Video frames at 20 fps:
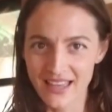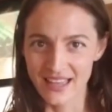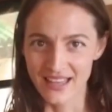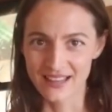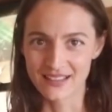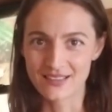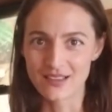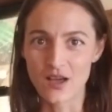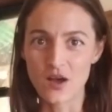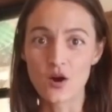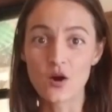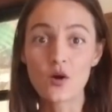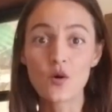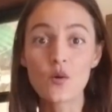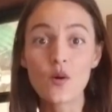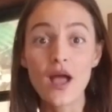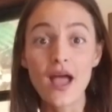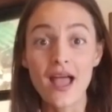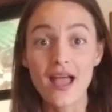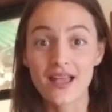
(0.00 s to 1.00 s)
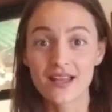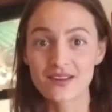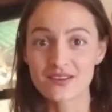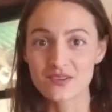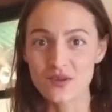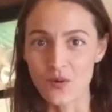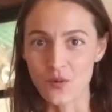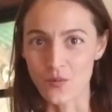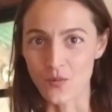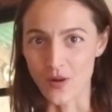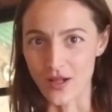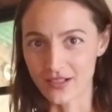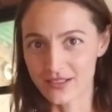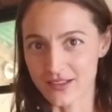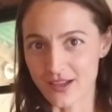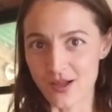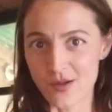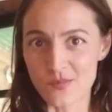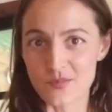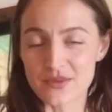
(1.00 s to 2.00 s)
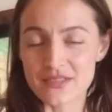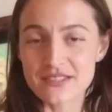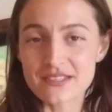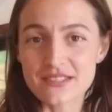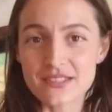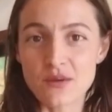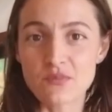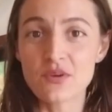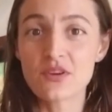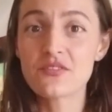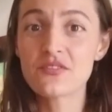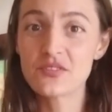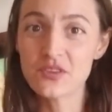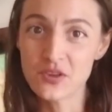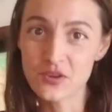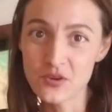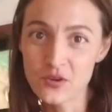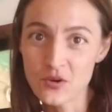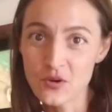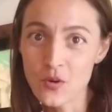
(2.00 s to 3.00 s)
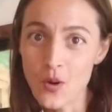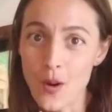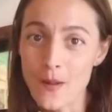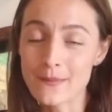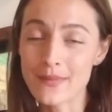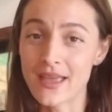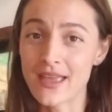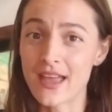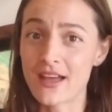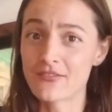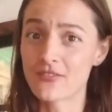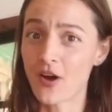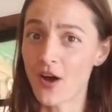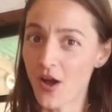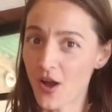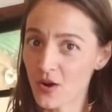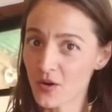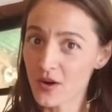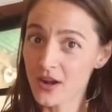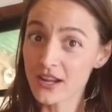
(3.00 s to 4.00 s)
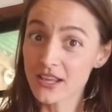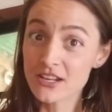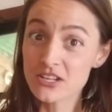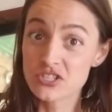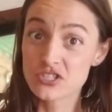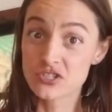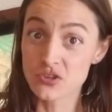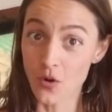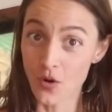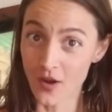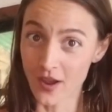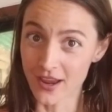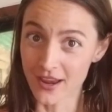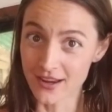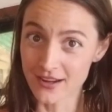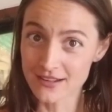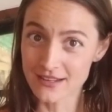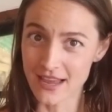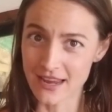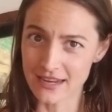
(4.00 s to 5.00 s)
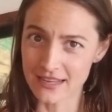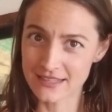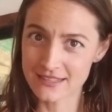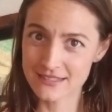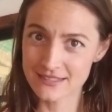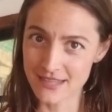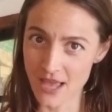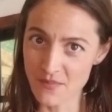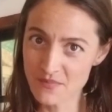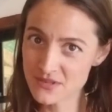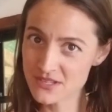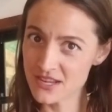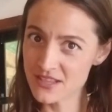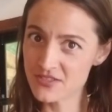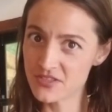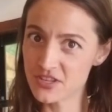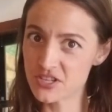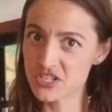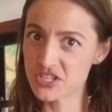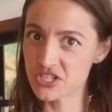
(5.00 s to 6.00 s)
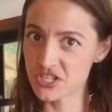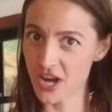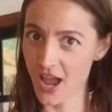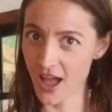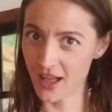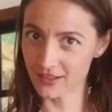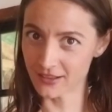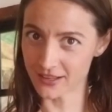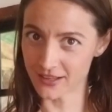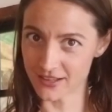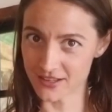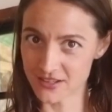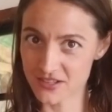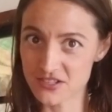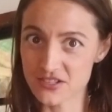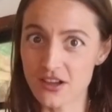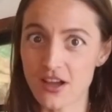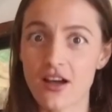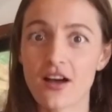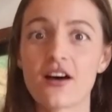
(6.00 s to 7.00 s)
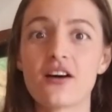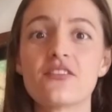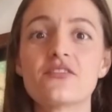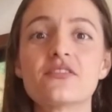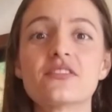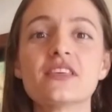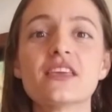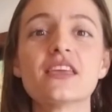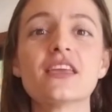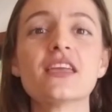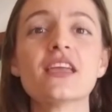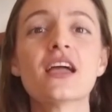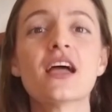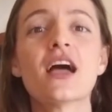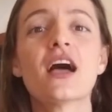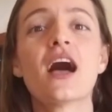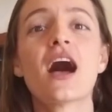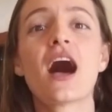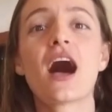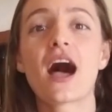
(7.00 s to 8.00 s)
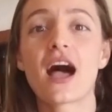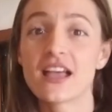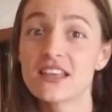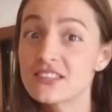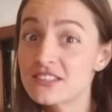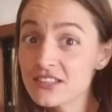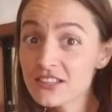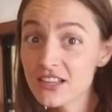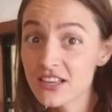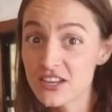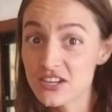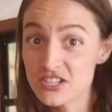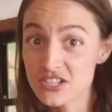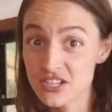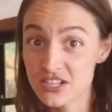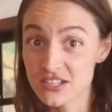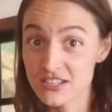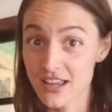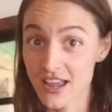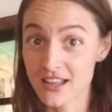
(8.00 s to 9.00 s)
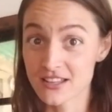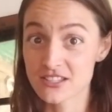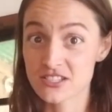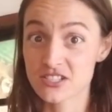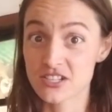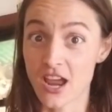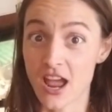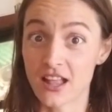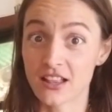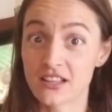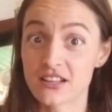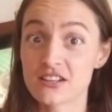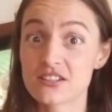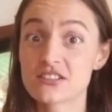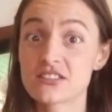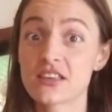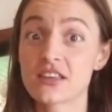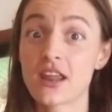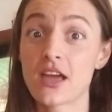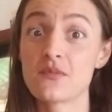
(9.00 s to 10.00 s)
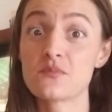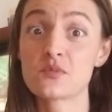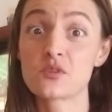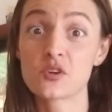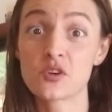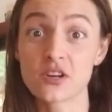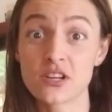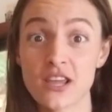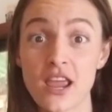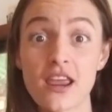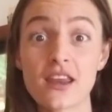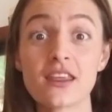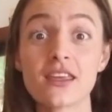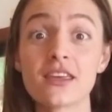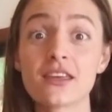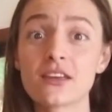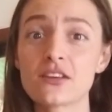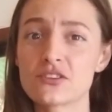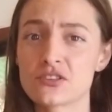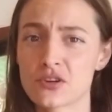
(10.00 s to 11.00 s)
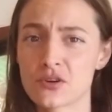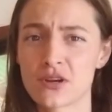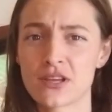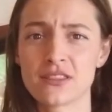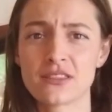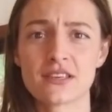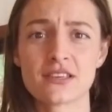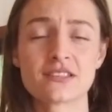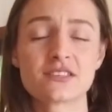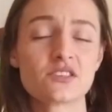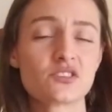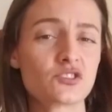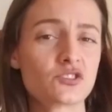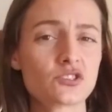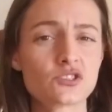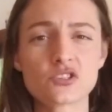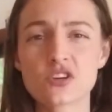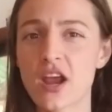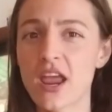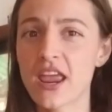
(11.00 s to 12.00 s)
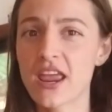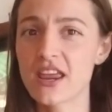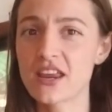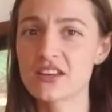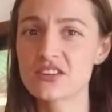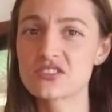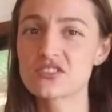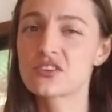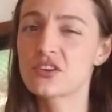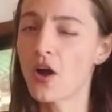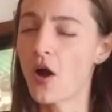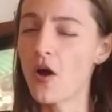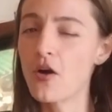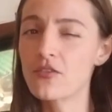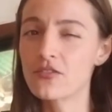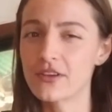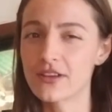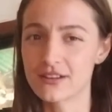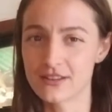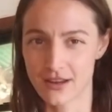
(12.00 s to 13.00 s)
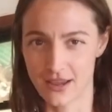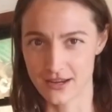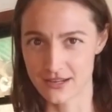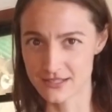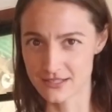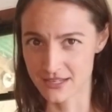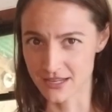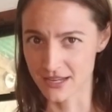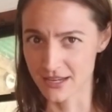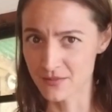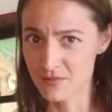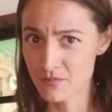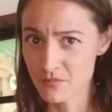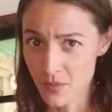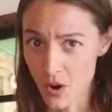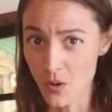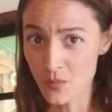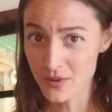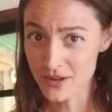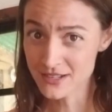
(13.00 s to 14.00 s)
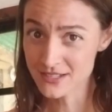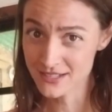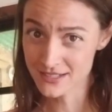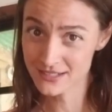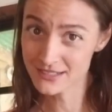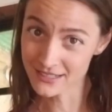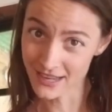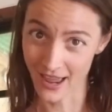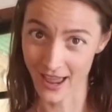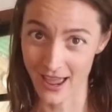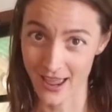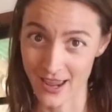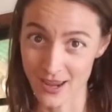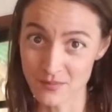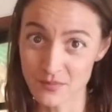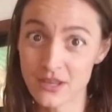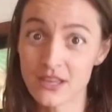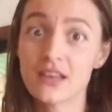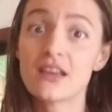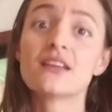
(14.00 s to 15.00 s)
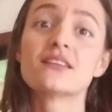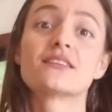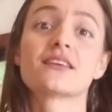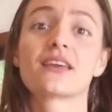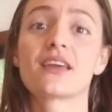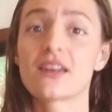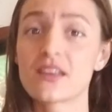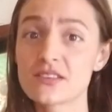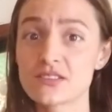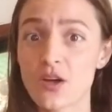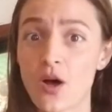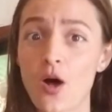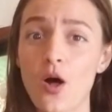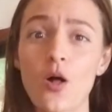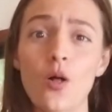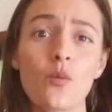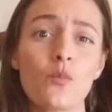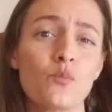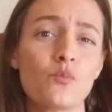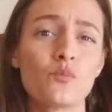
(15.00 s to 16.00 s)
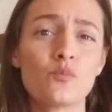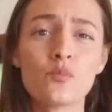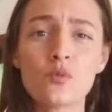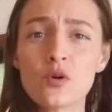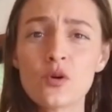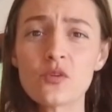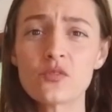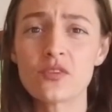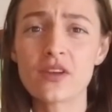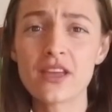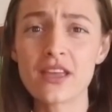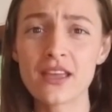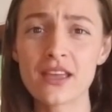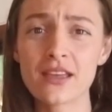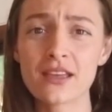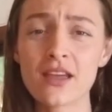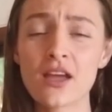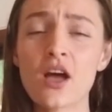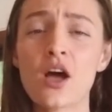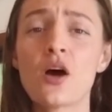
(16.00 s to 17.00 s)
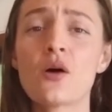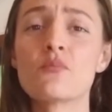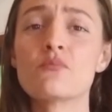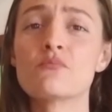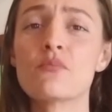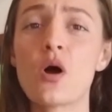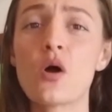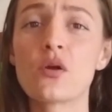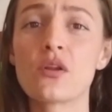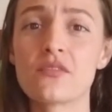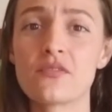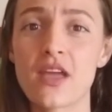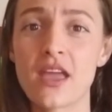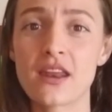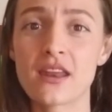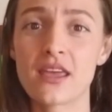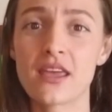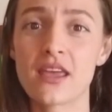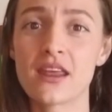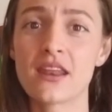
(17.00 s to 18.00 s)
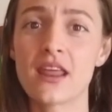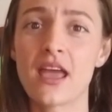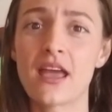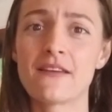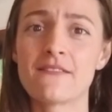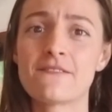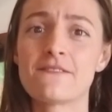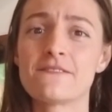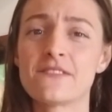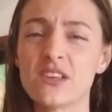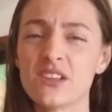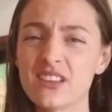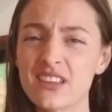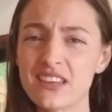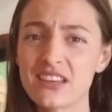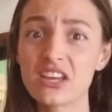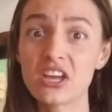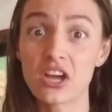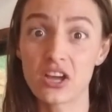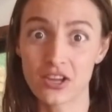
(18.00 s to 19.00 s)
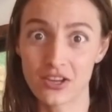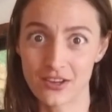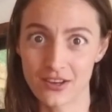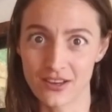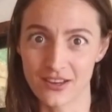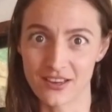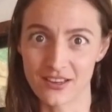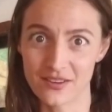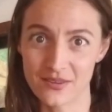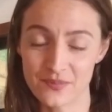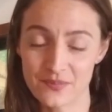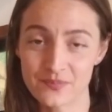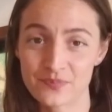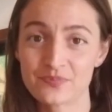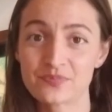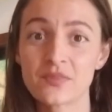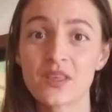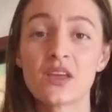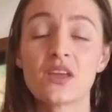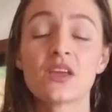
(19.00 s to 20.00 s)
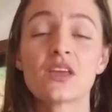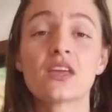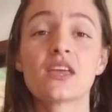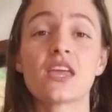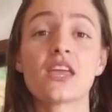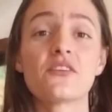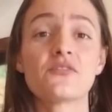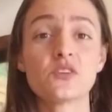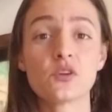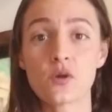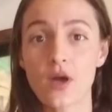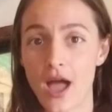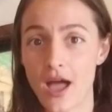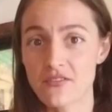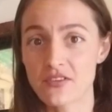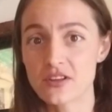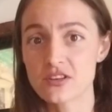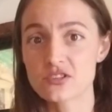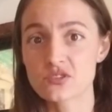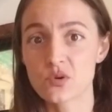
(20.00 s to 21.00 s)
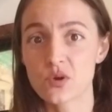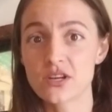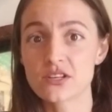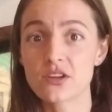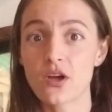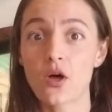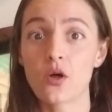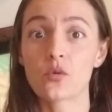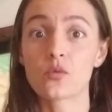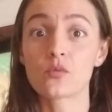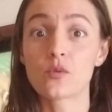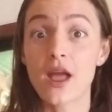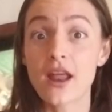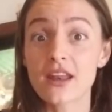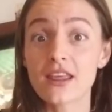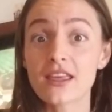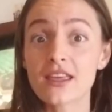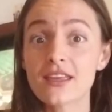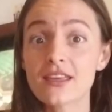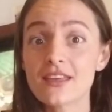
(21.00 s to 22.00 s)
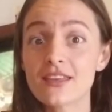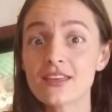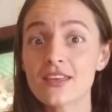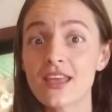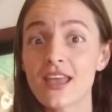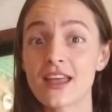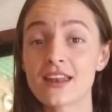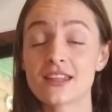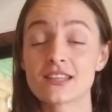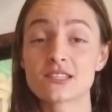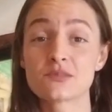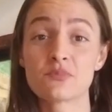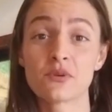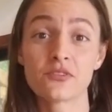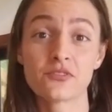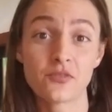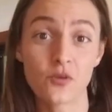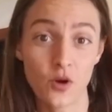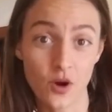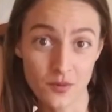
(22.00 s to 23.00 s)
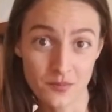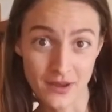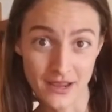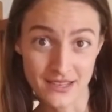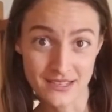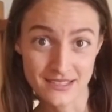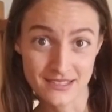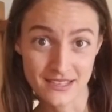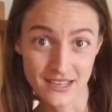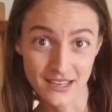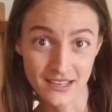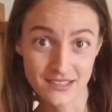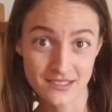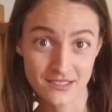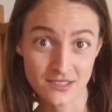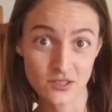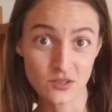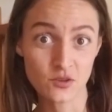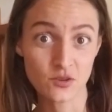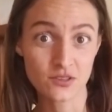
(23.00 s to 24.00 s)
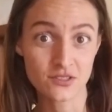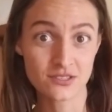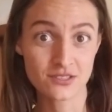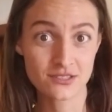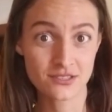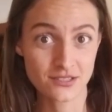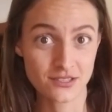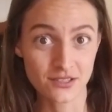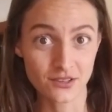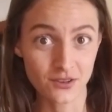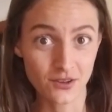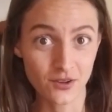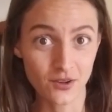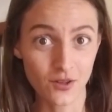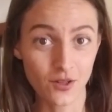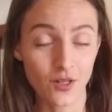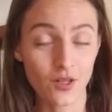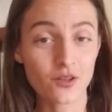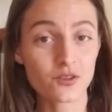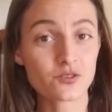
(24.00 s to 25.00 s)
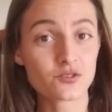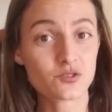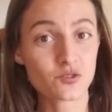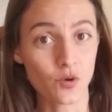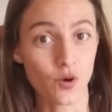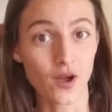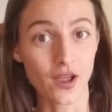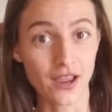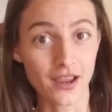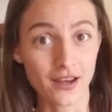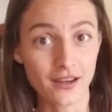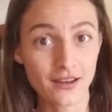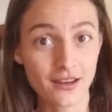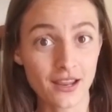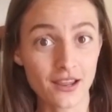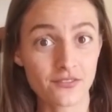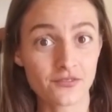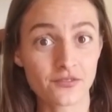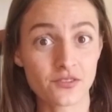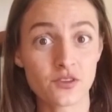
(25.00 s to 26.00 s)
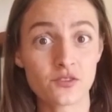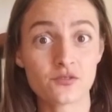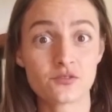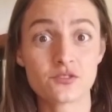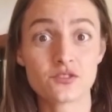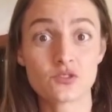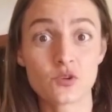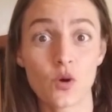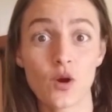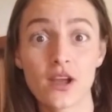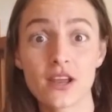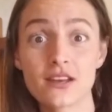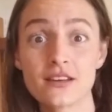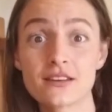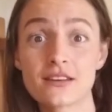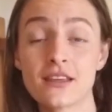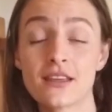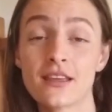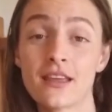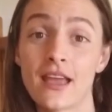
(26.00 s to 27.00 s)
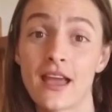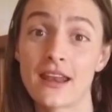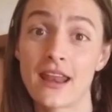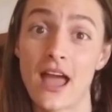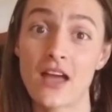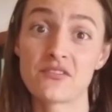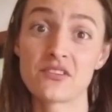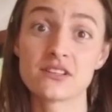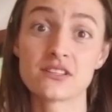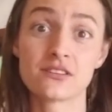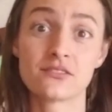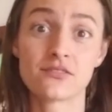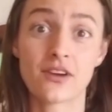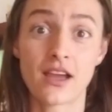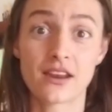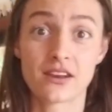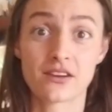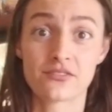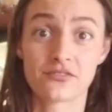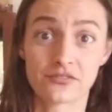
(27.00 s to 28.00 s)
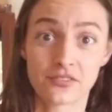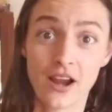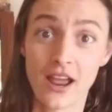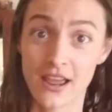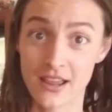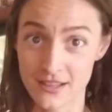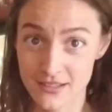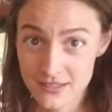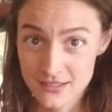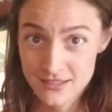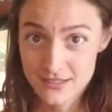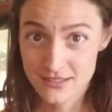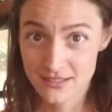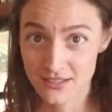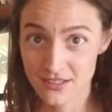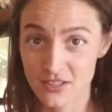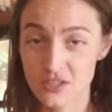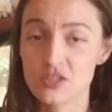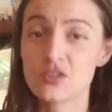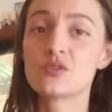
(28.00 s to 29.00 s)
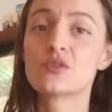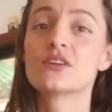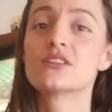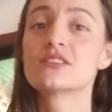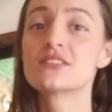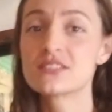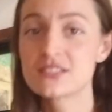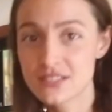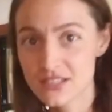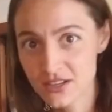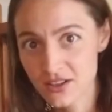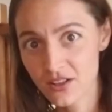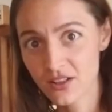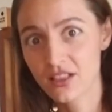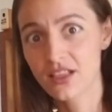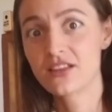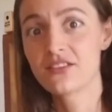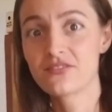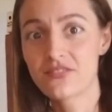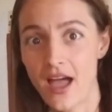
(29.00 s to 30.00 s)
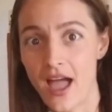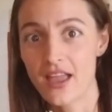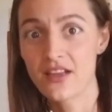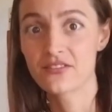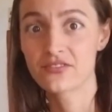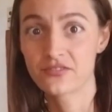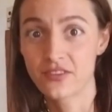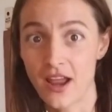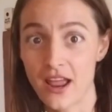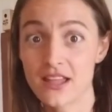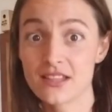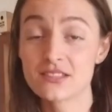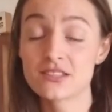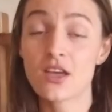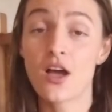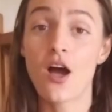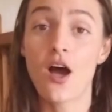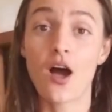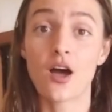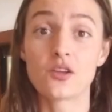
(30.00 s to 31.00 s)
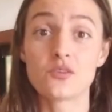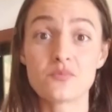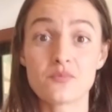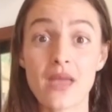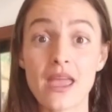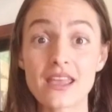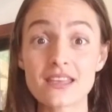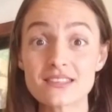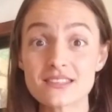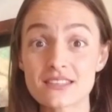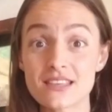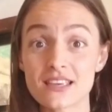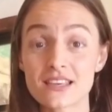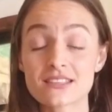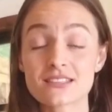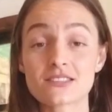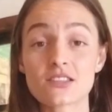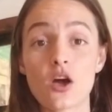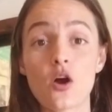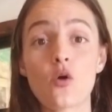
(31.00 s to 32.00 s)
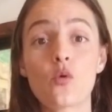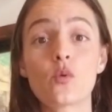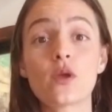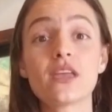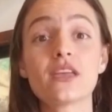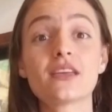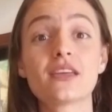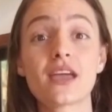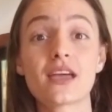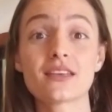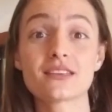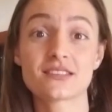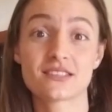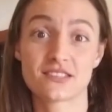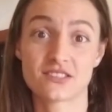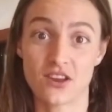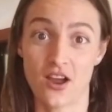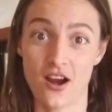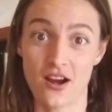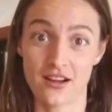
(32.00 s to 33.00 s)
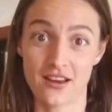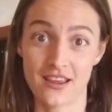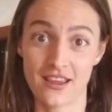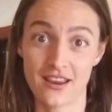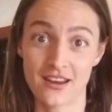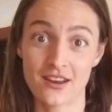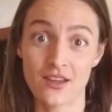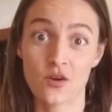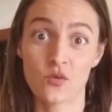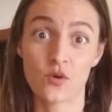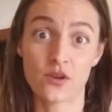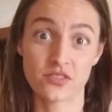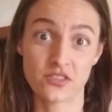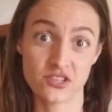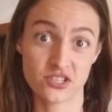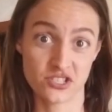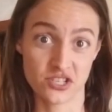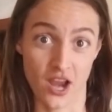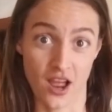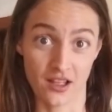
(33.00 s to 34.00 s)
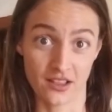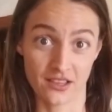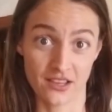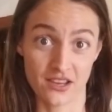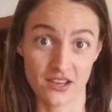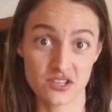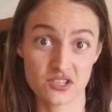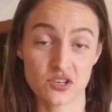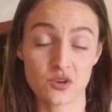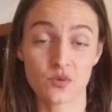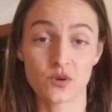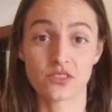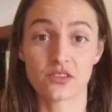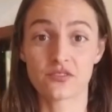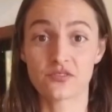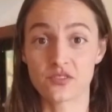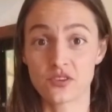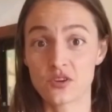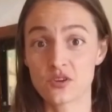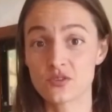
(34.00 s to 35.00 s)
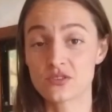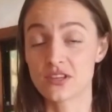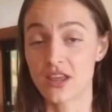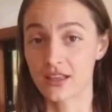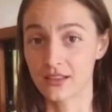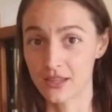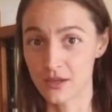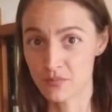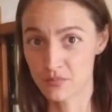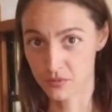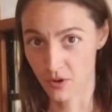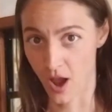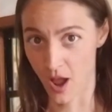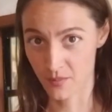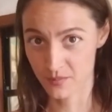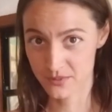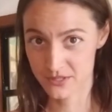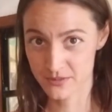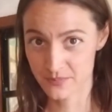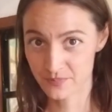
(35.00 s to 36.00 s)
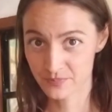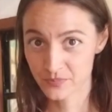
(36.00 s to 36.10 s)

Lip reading: Hello and welcome. Some of you may have already joined and accepted the challenge of the isolation dance challenge that I'm creating during this strange COVID-19 moment in time to get us all moving, motivated, and feeling good. If you haven't joined already and it's before May 6th, you can still join. If you've joined and haven't invited friends, you can still invite friends. On May 6th, though, we get started with the challenge with a few daily prompts.